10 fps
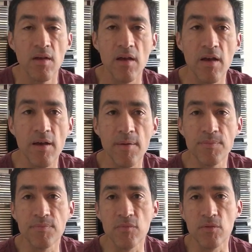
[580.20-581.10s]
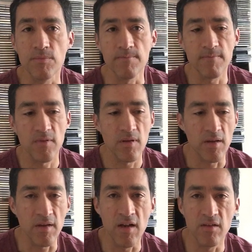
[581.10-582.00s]

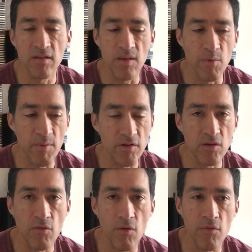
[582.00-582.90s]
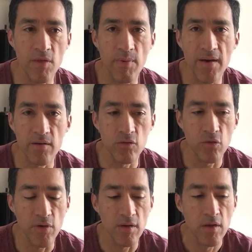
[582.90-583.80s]
it kills the momentum of the band,
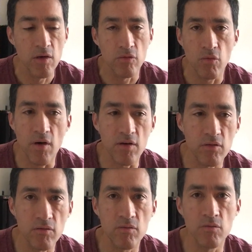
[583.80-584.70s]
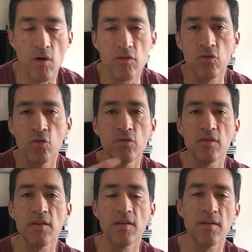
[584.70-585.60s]
doing rock tunes
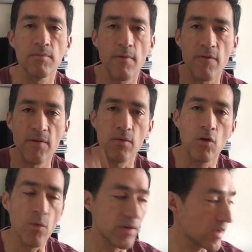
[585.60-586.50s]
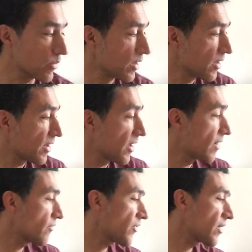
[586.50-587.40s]
and then going down.
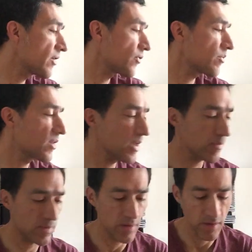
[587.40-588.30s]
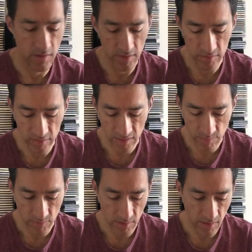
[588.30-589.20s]
And finally from them,
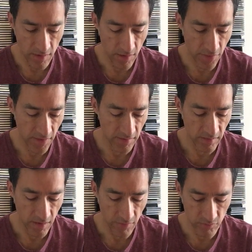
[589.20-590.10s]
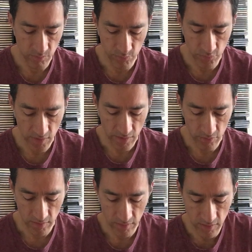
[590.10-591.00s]
some other things they have put
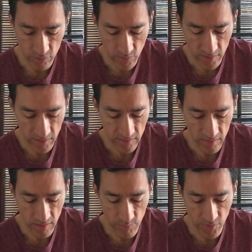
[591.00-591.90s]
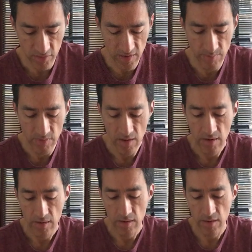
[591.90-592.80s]
out. This one is Pearl Jam
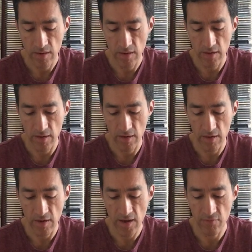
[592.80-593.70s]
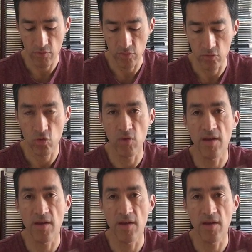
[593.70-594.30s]
live on 2